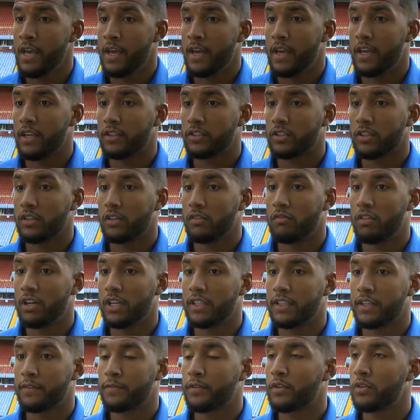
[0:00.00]
It's a
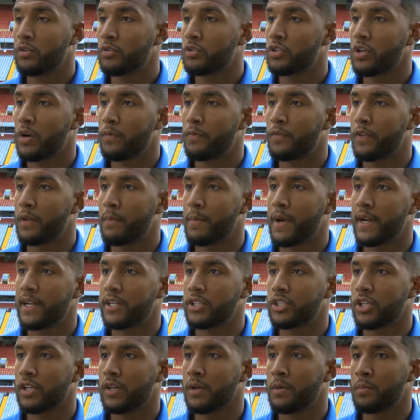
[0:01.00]
really difficult job for the
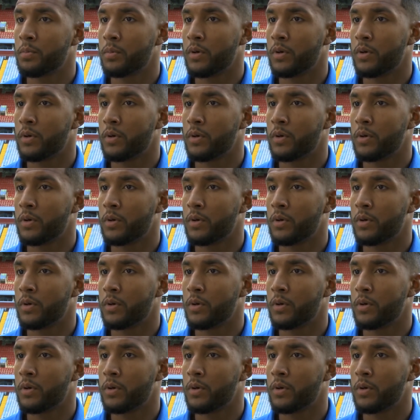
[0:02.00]
manager,